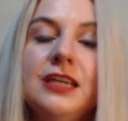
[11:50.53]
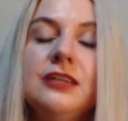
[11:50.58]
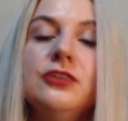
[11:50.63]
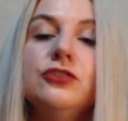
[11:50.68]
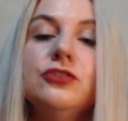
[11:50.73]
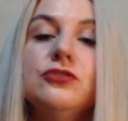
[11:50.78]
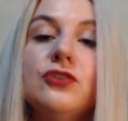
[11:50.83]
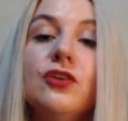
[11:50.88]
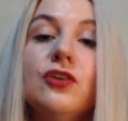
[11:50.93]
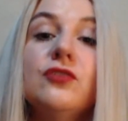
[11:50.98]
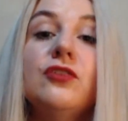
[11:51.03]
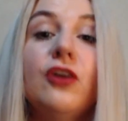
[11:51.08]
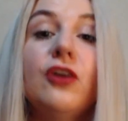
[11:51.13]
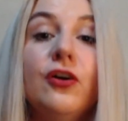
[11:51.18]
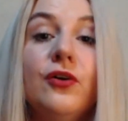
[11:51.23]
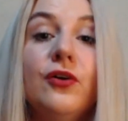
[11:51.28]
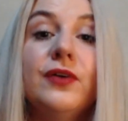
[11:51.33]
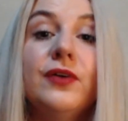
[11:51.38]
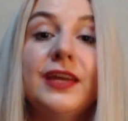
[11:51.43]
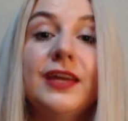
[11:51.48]
You don't
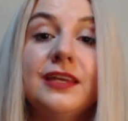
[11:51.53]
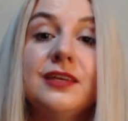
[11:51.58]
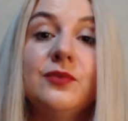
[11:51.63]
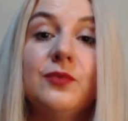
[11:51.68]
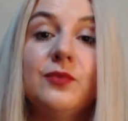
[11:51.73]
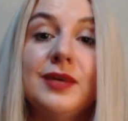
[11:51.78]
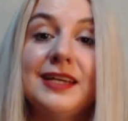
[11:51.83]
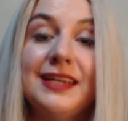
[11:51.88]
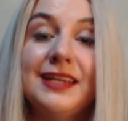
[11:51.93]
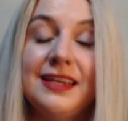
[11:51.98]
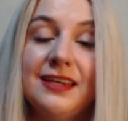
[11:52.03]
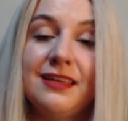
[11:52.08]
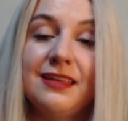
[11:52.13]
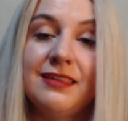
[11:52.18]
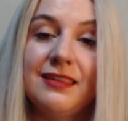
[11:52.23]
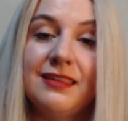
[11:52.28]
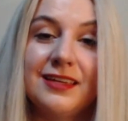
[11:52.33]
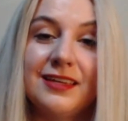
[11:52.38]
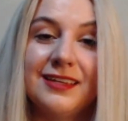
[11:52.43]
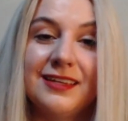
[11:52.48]
owe anyone
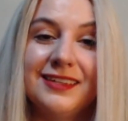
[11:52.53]
anything.